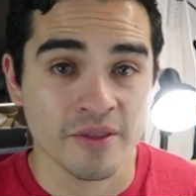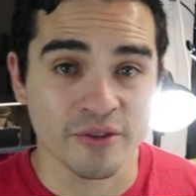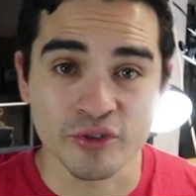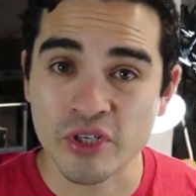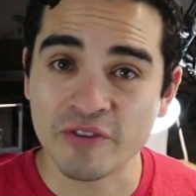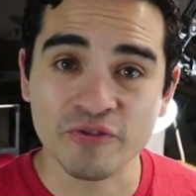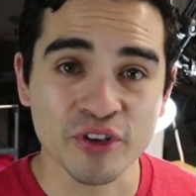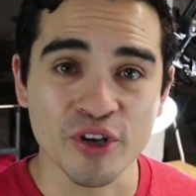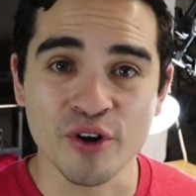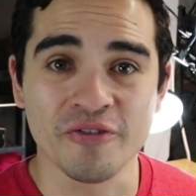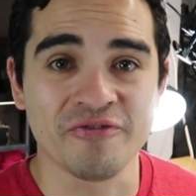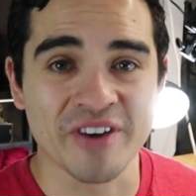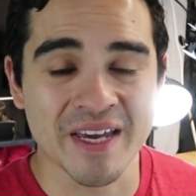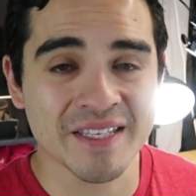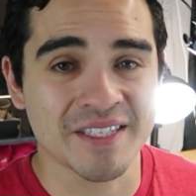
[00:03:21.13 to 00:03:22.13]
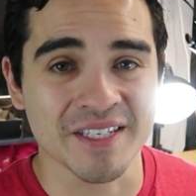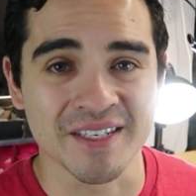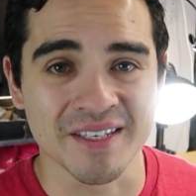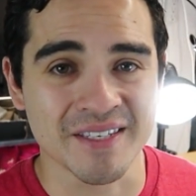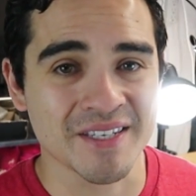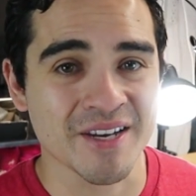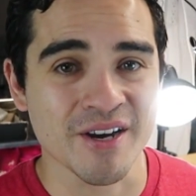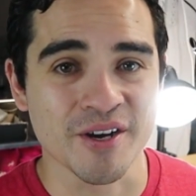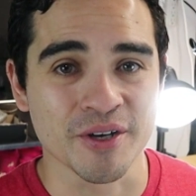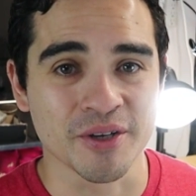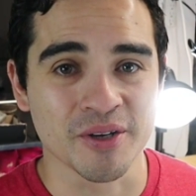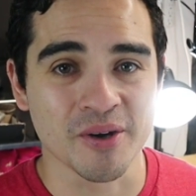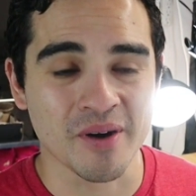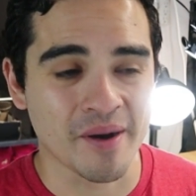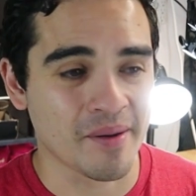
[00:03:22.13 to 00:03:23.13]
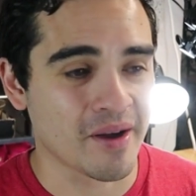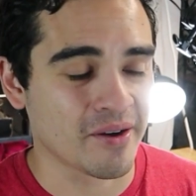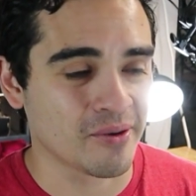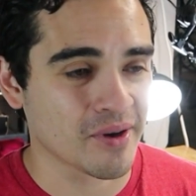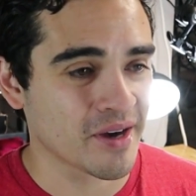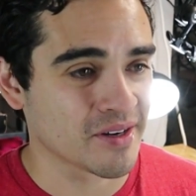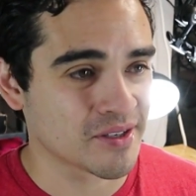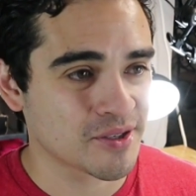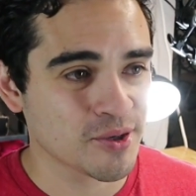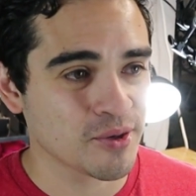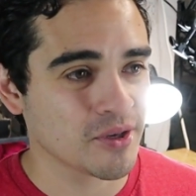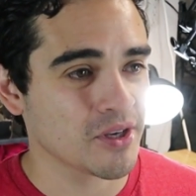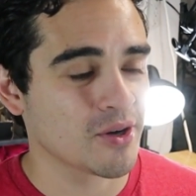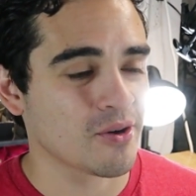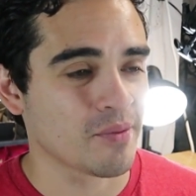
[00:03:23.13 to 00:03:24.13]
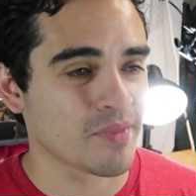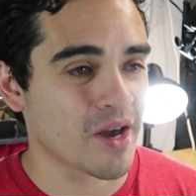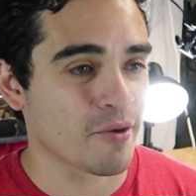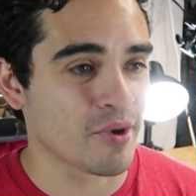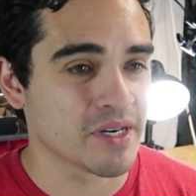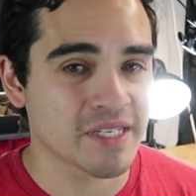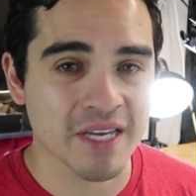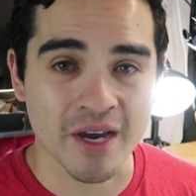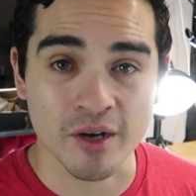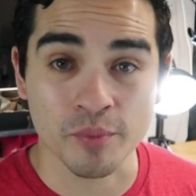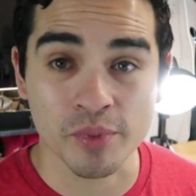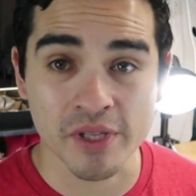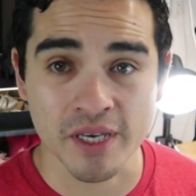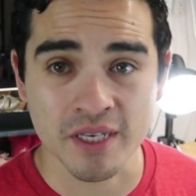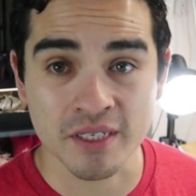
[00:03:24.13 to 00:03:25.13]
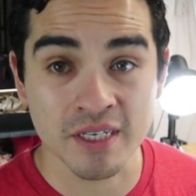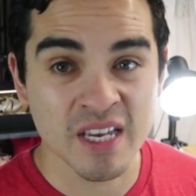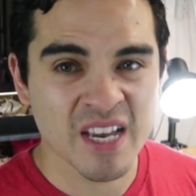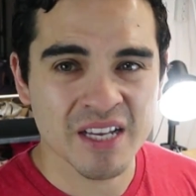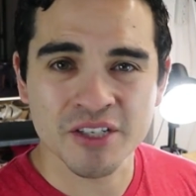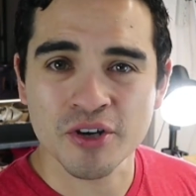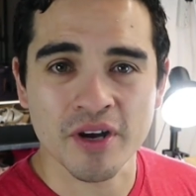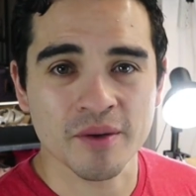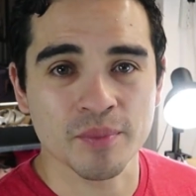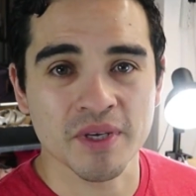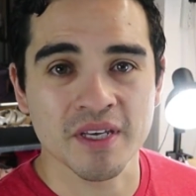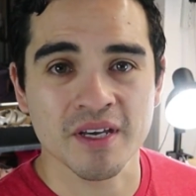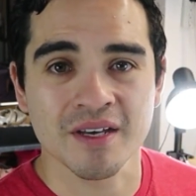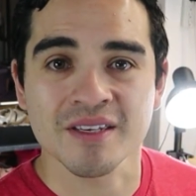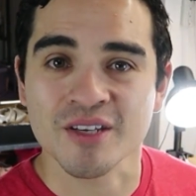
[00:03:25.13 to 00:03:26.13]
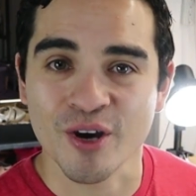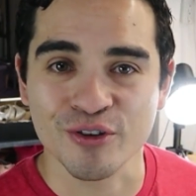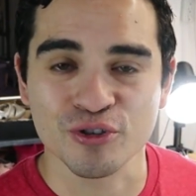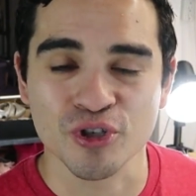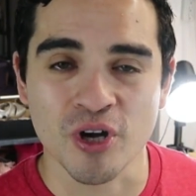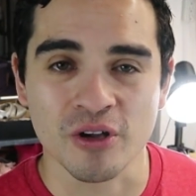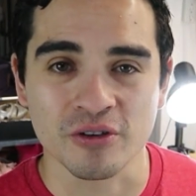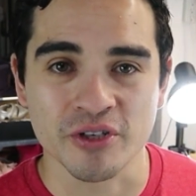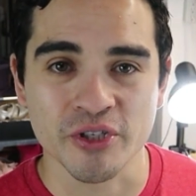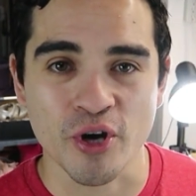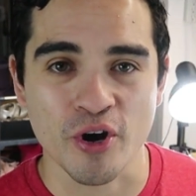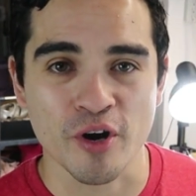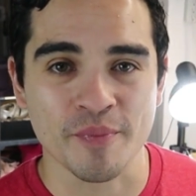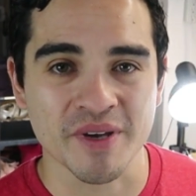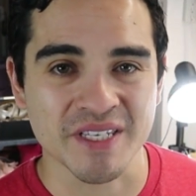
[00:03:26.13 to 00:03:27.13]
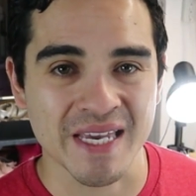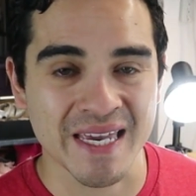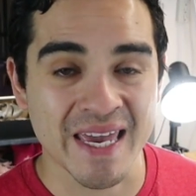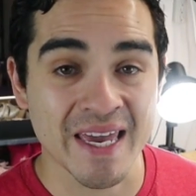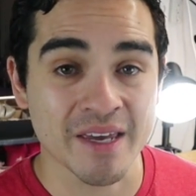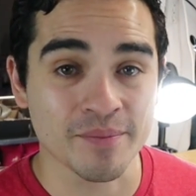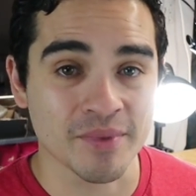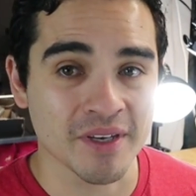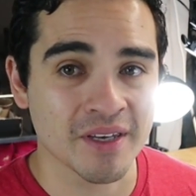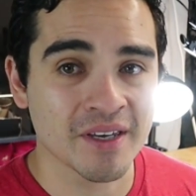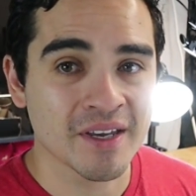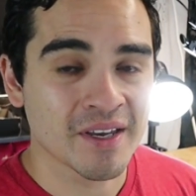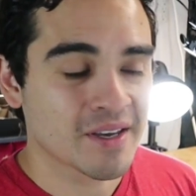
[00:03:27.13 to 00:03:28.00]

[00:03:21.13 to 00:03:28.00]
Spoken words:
There's definitely no fanciness here, you know. I don't got a studio, I'm not renting out a place. Try to be as $100 startup as I can be.